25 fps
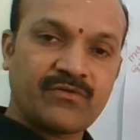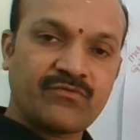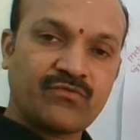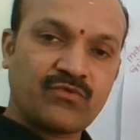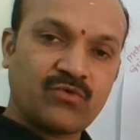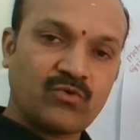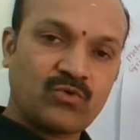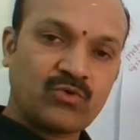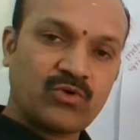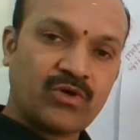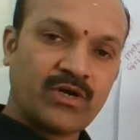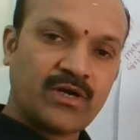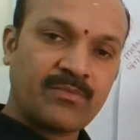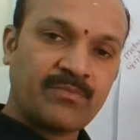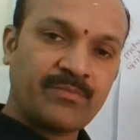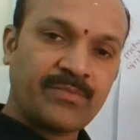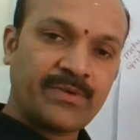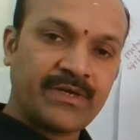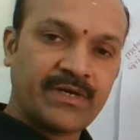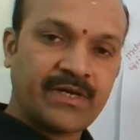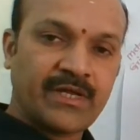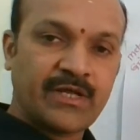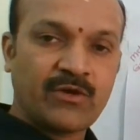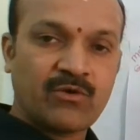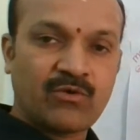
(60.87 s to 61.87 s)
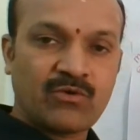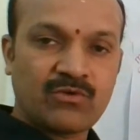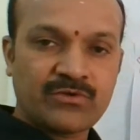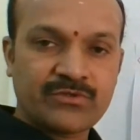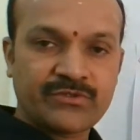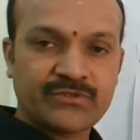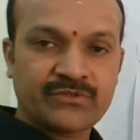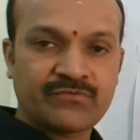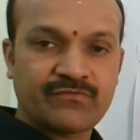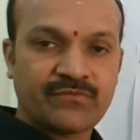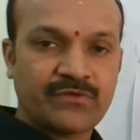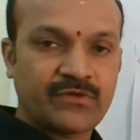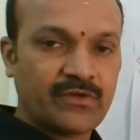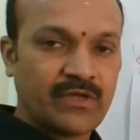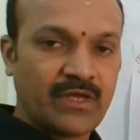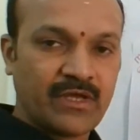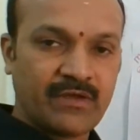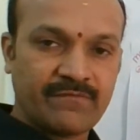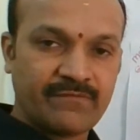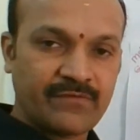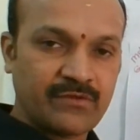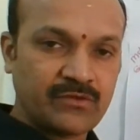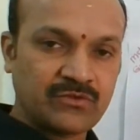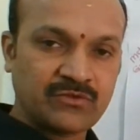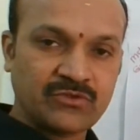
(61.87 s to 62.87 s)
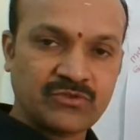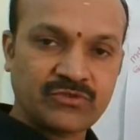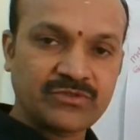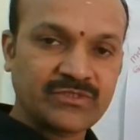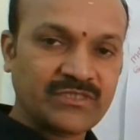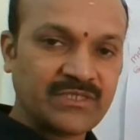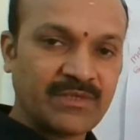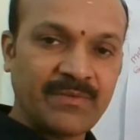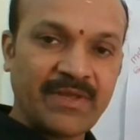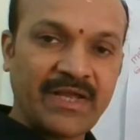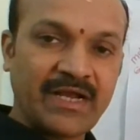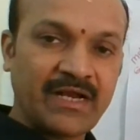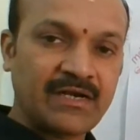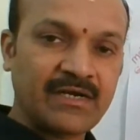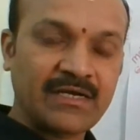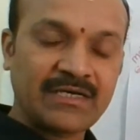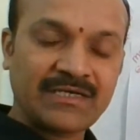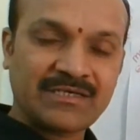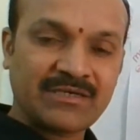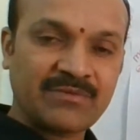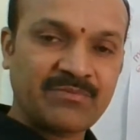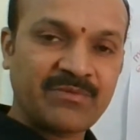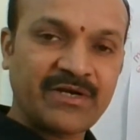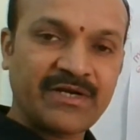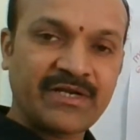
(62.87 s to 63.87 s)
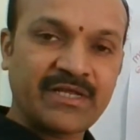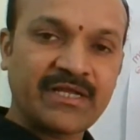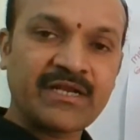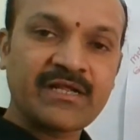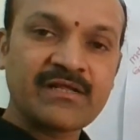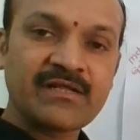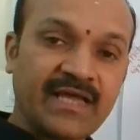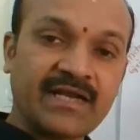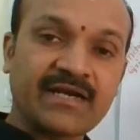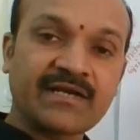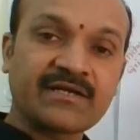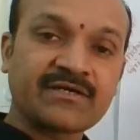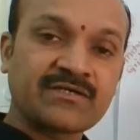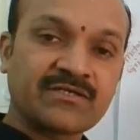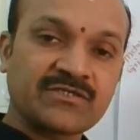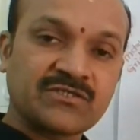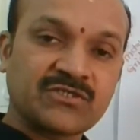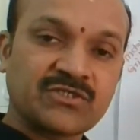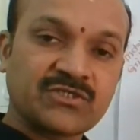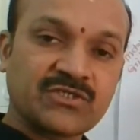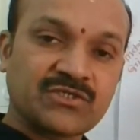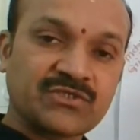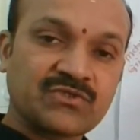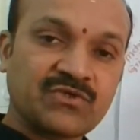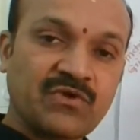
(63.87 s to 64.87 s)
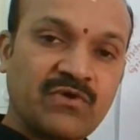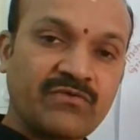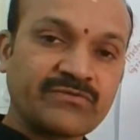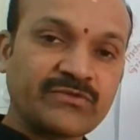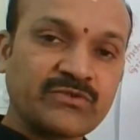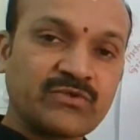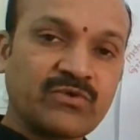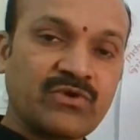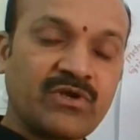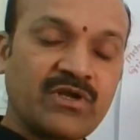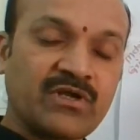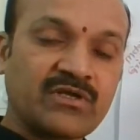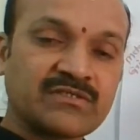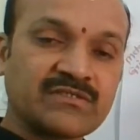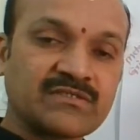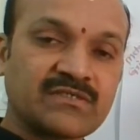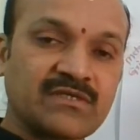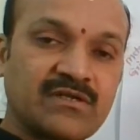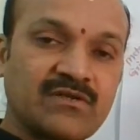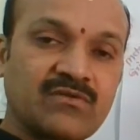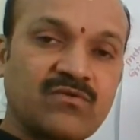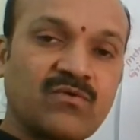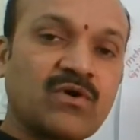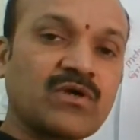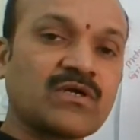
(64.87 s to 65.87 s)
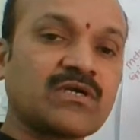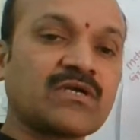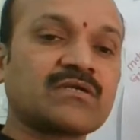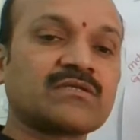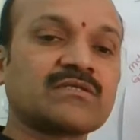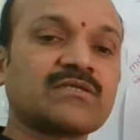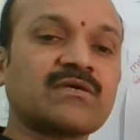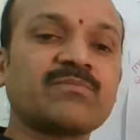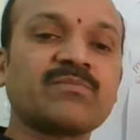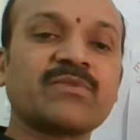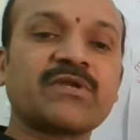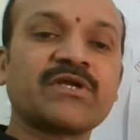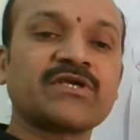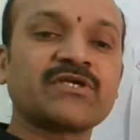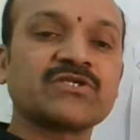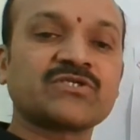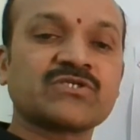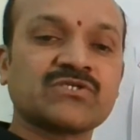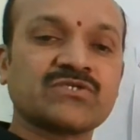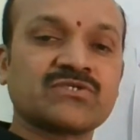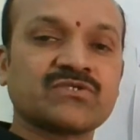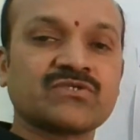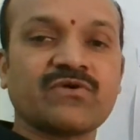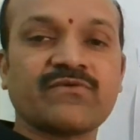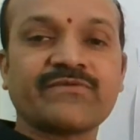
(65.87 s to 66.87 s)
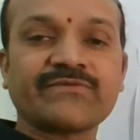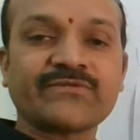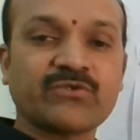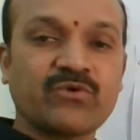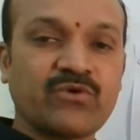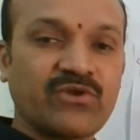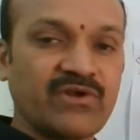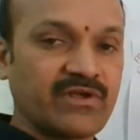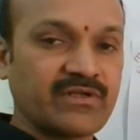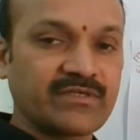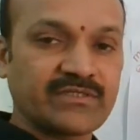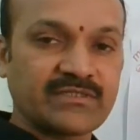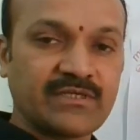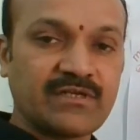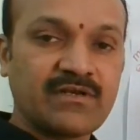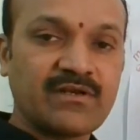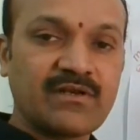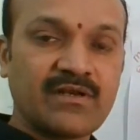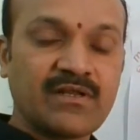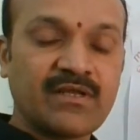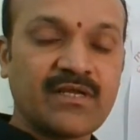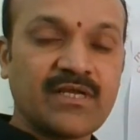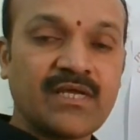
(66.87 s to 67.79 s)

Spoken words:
photo and pin diodes, we have used semiconductor material characteristics of solar cell. What are the applications of solar cell?